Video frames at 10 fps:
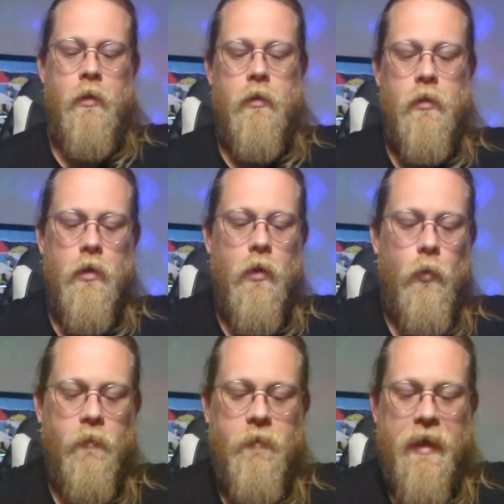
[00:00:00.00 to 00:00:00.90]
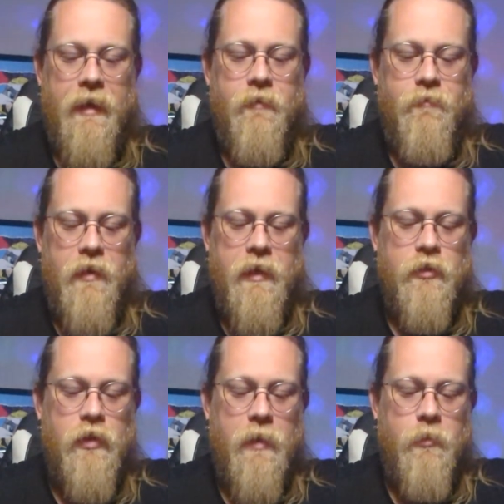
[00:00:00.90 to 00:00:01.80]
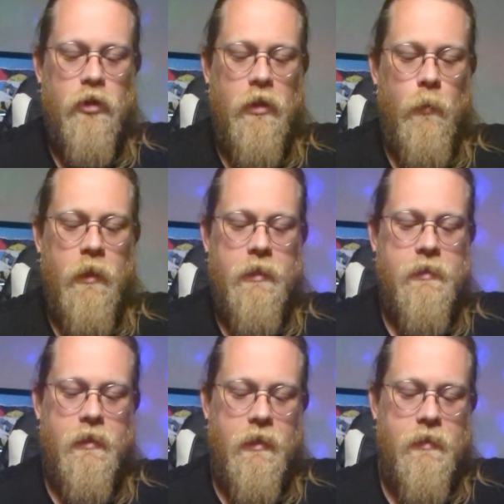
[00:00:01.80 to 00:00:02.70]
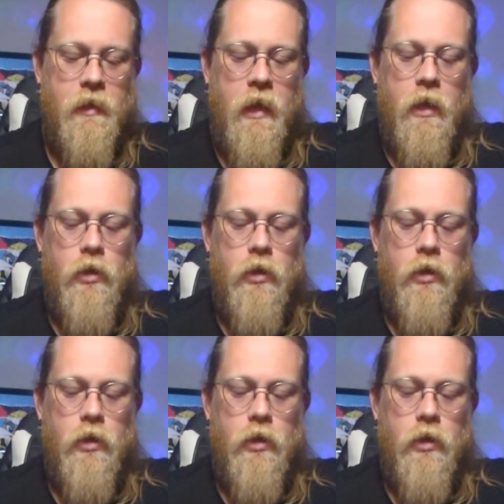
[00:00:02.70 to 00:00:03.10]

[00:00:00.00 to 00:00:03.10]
refined finish that MachineWise does,